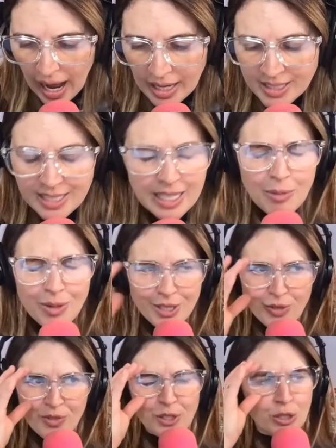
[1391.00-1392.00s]
anyone else
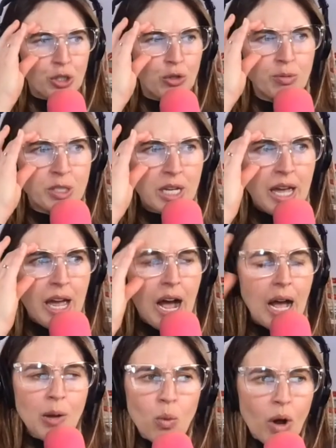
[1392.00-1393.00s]
feel duped?
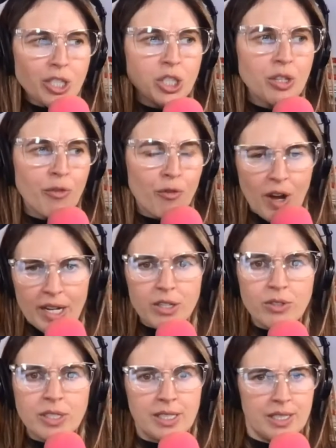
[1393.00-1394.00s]
I watched the
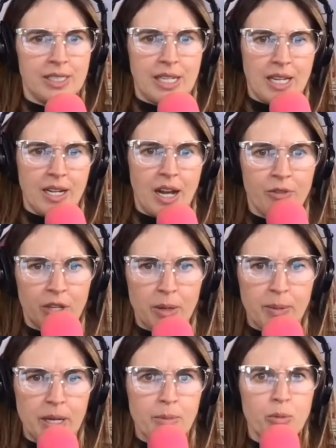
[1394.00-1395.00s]
final season of
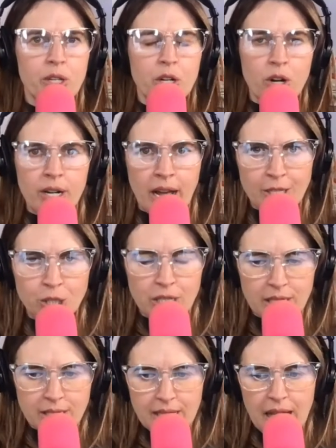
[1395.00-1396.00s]
Keeping Up with the
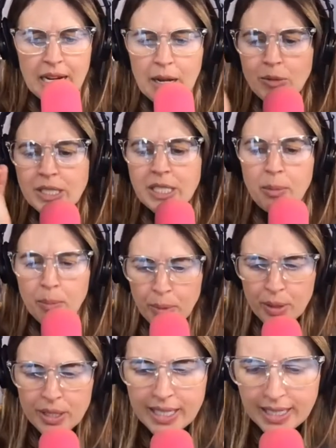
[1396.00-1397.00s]
Kardashians and I was
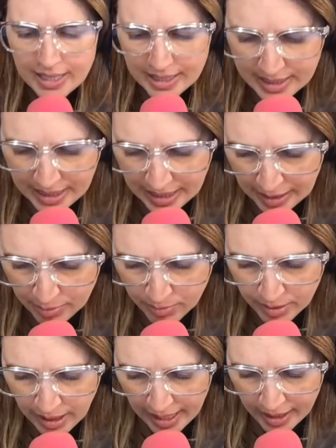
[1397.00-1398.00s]
completely team
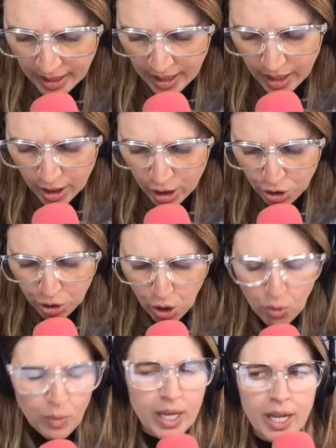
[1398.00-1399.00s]
like
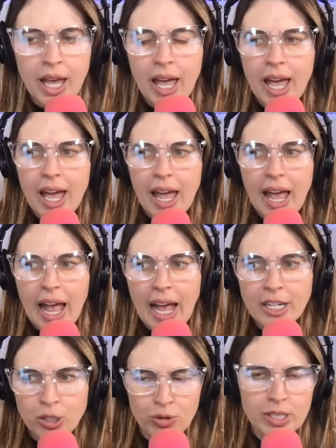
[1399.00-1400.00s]
Khloe
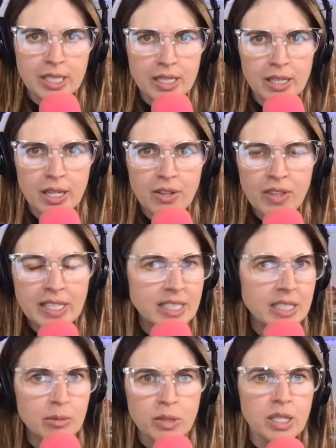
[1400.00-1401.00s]
and Tristan. They
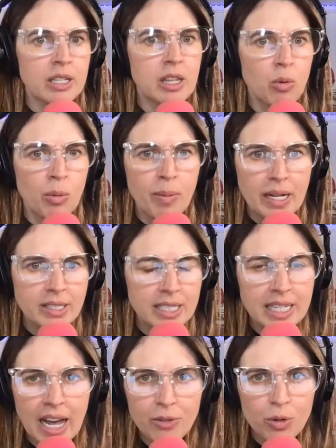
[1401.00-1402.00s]
seemed like they were back
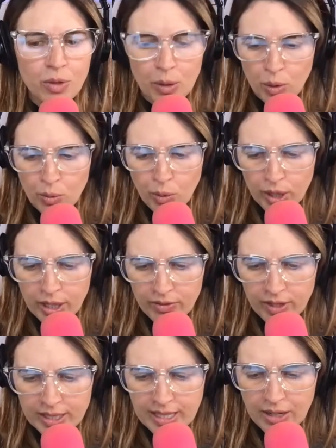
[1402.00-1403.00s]
together. They were working
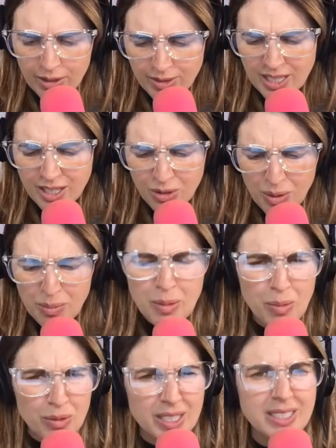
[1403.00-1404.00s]
things out. And I was like, you know what?
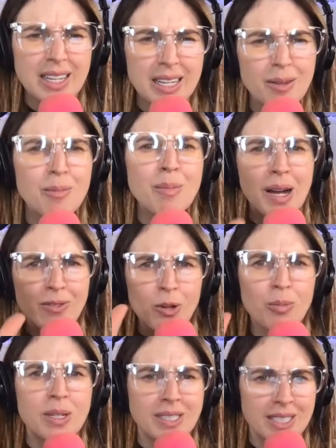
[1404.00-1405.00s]
People need to like mind their
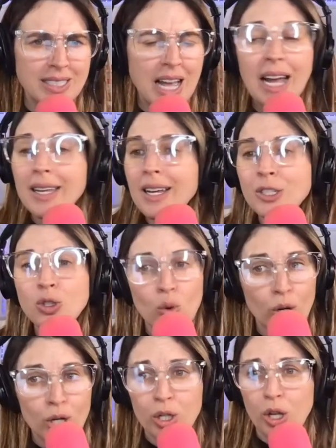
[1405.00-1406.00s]
business. I
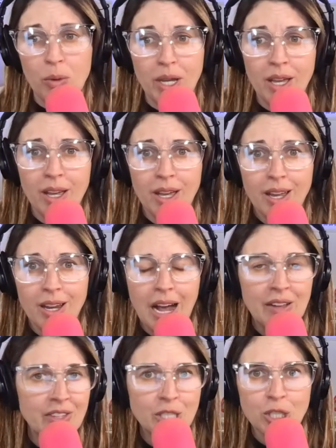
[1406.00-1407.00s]
adore Khloe. I
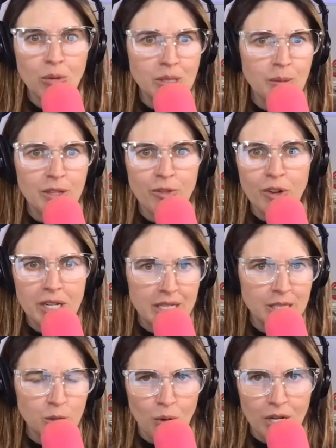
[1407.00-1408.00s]
think she's always been the
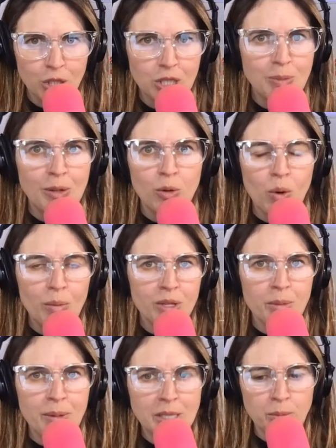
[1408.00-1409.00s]
funniest one. She's been the one with the
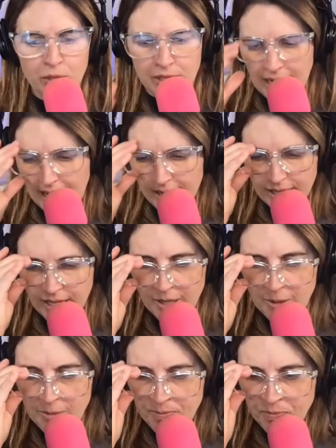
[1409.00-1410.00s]
best personality.
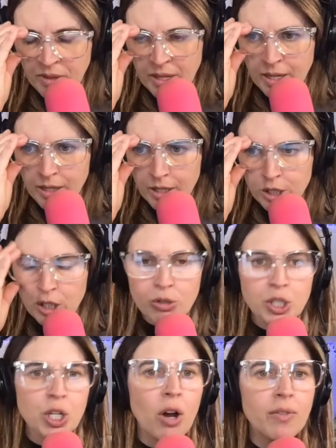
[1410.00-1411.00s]
You know,
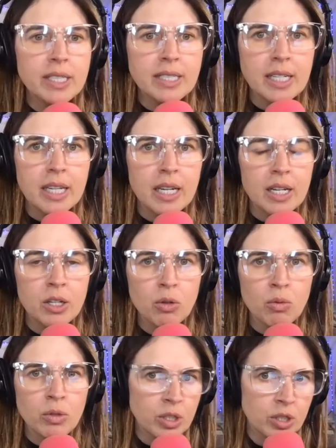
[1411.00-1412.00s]
she obviously uh,
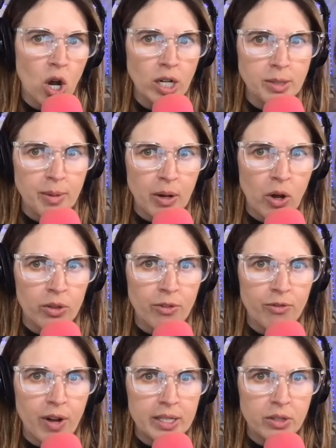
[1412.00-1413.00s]
talked about on the
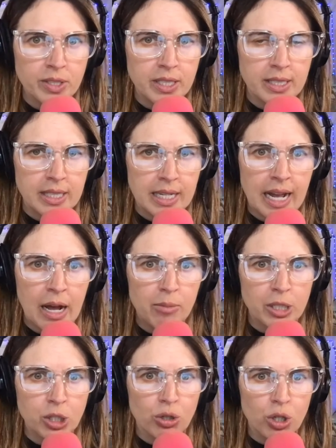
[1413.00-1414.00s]
final season how
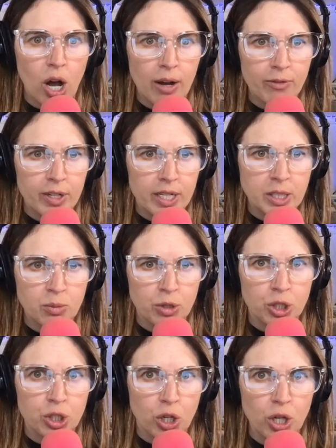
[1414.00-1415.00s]
much her confidence was
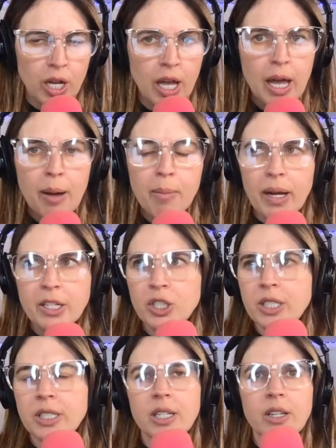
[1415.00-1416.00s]
shook by
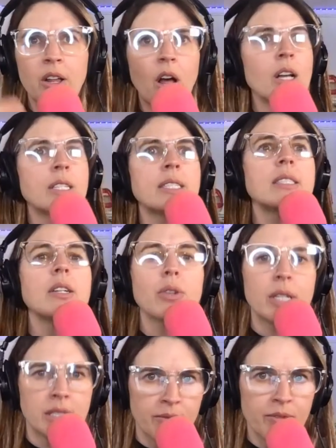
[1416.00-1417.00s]
just a, a
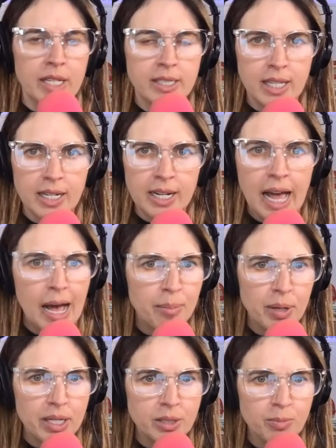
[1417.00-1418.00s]
series of things that had
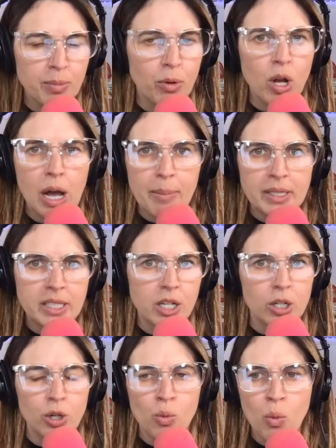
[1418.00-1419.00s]
happened. People commenting on
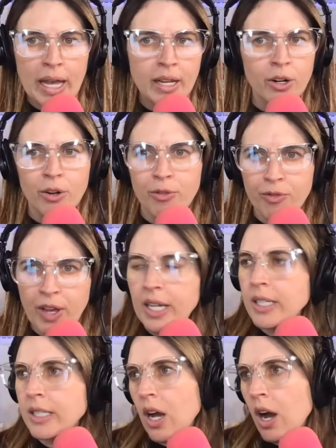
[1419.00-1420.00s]
her weight, her
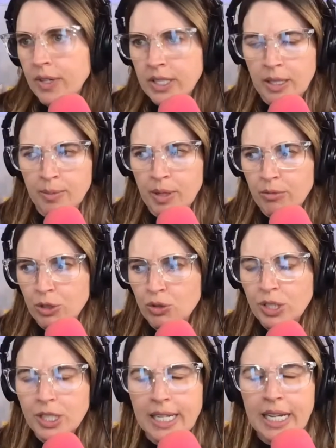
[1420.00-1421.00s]
face, obviously being with Tristan.